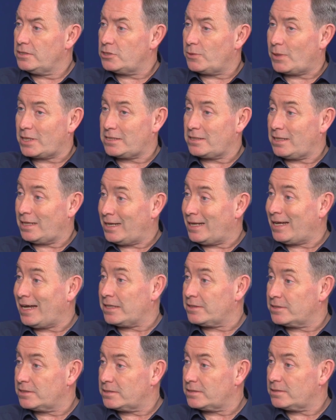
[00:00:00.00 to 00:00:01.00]
to actually
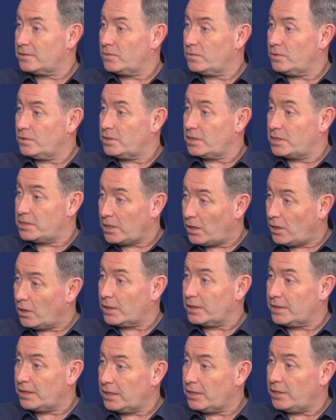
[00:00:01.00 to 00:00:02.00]
enhance the
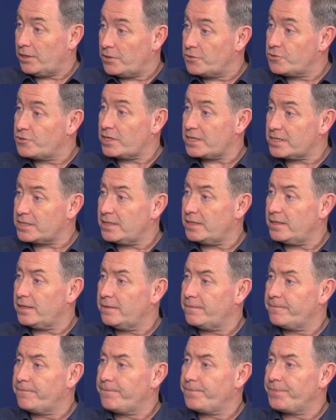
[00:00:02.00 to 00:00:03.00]
target that you're interested
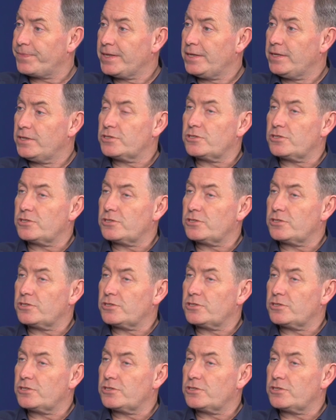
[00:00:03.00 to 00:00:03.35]
in. Yeah.